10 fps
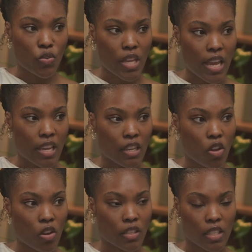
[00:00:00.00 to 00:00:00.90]
they're
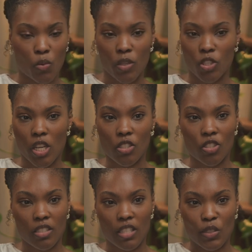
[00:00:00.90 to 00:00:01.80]
long, there's quick changes,